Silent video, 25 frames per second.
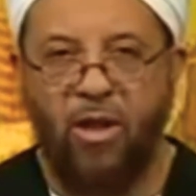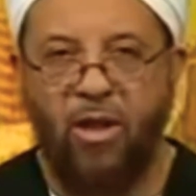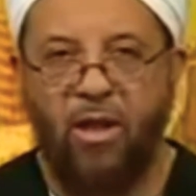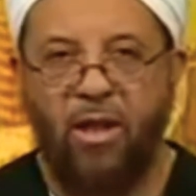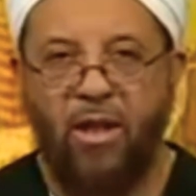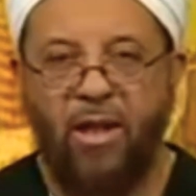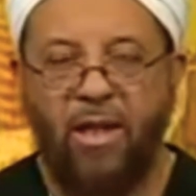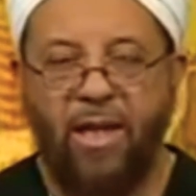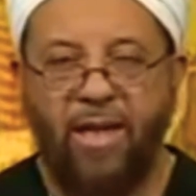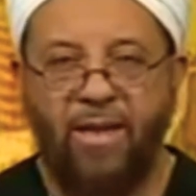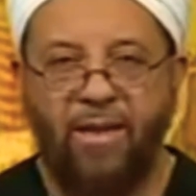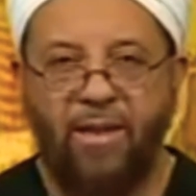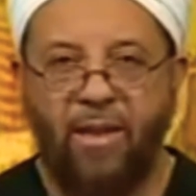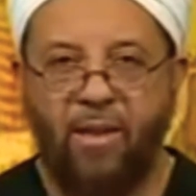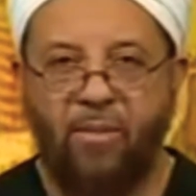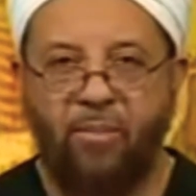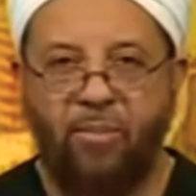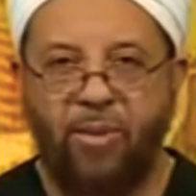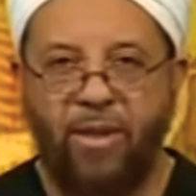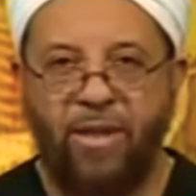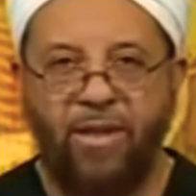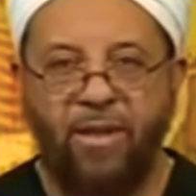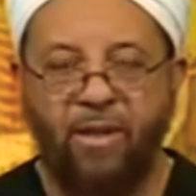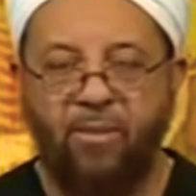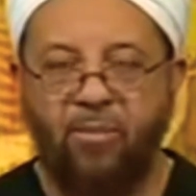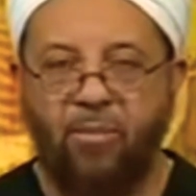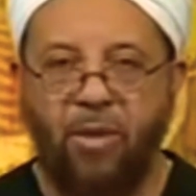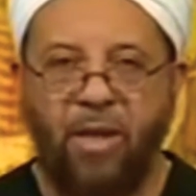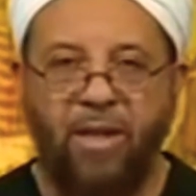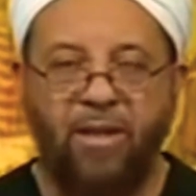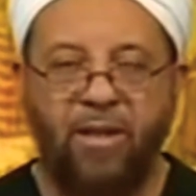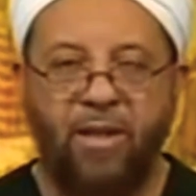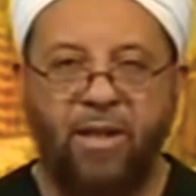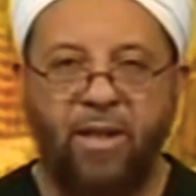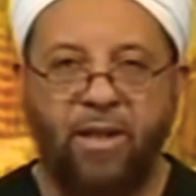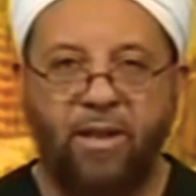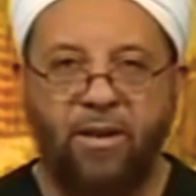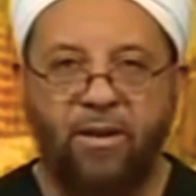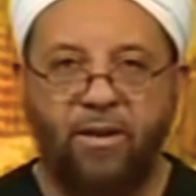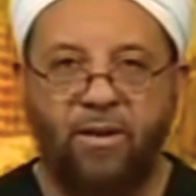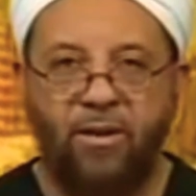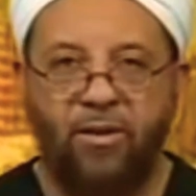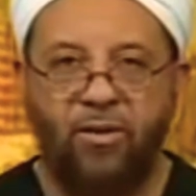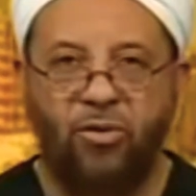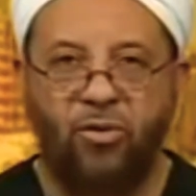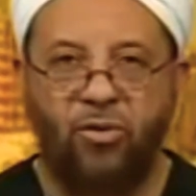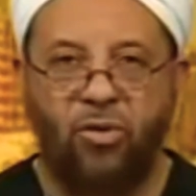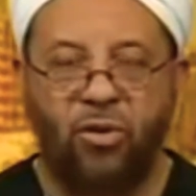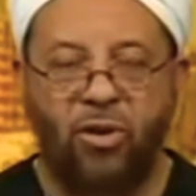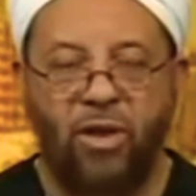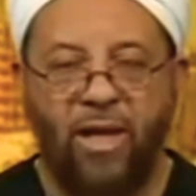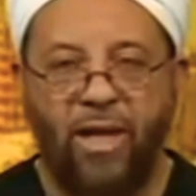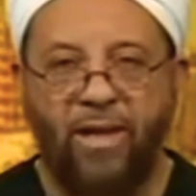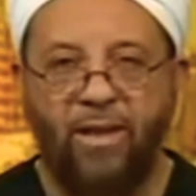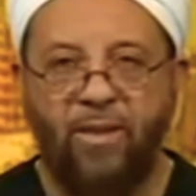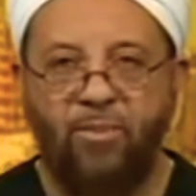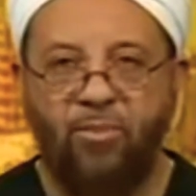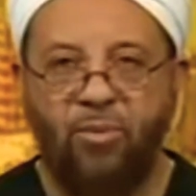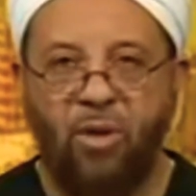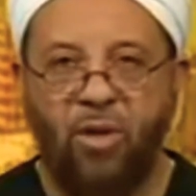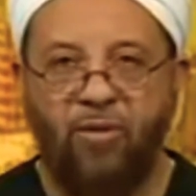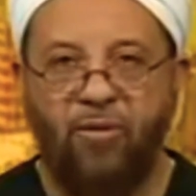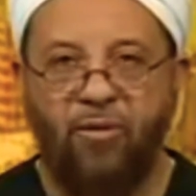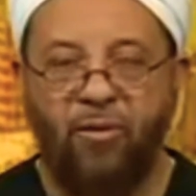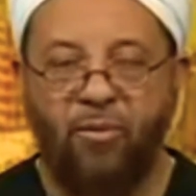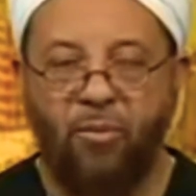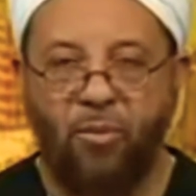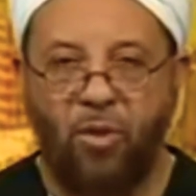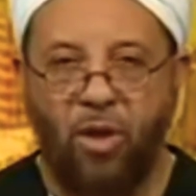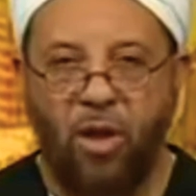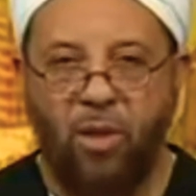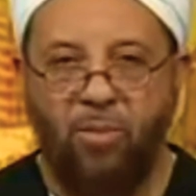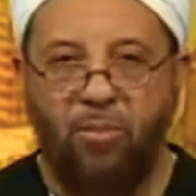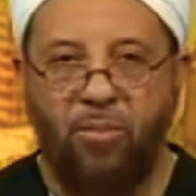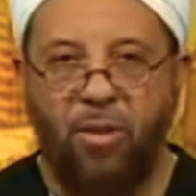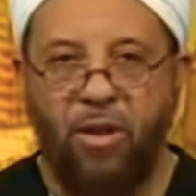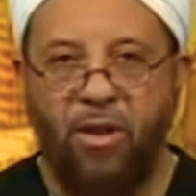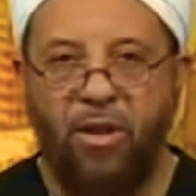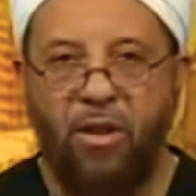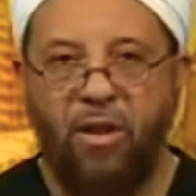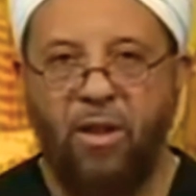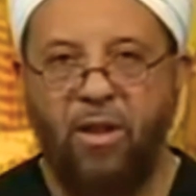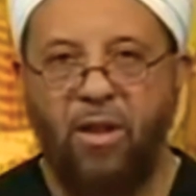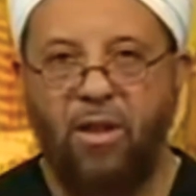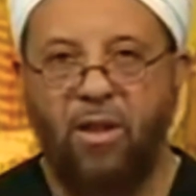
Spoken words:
and I send peace and blessings to the last Prophet Muhammad,